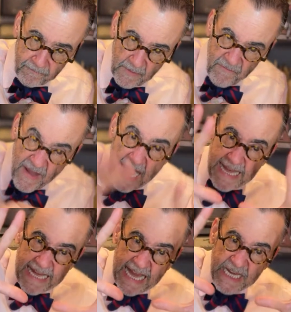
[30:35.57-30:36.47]

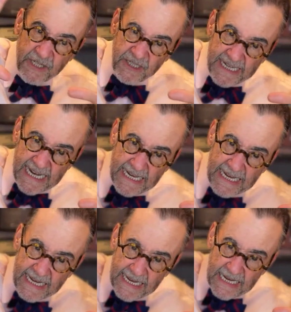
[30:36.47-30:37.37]
Fani, can you see it?
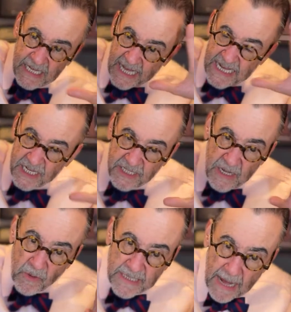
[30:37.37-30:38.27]
Can you see
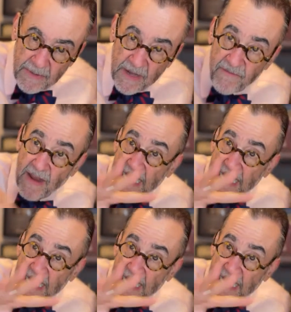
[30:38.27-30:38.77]
what's happening, Fani?